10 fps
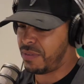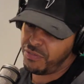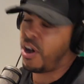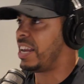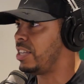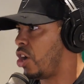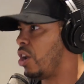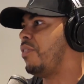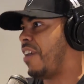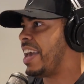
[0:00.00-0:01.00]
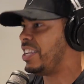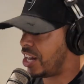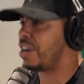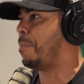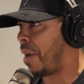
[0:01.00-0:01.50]
finally turned of age and
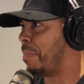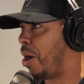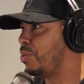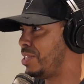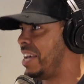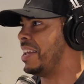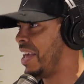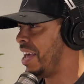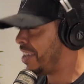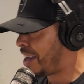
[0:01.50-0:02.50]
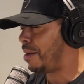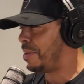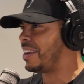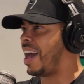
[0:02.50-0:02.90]
I could buy my own thing. You know what I mean?